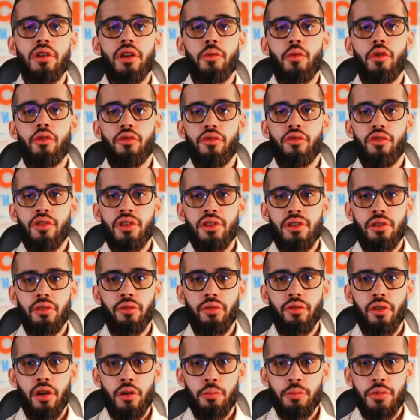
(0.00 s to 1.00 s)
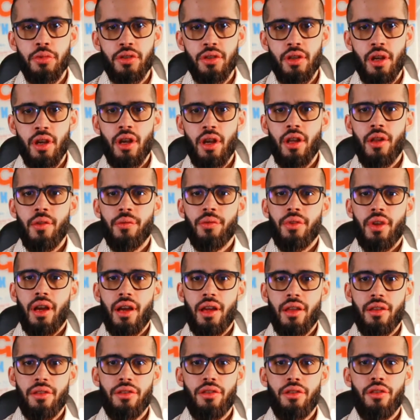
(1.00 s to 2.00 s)
about phrasal verbs
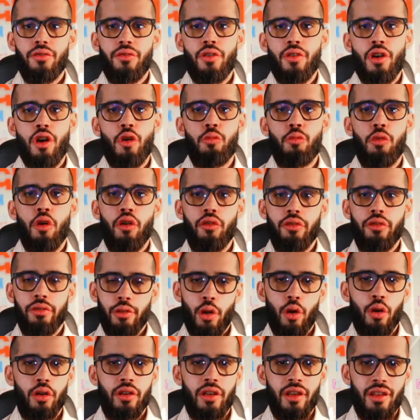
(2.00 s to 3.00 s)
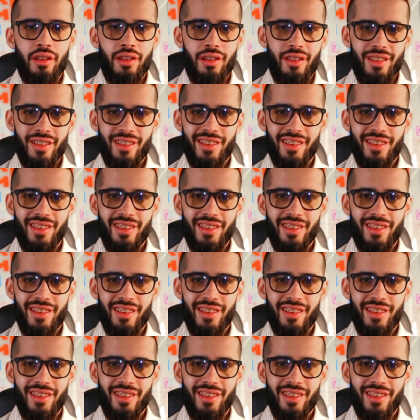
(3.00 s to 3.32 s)
and the verb of locking.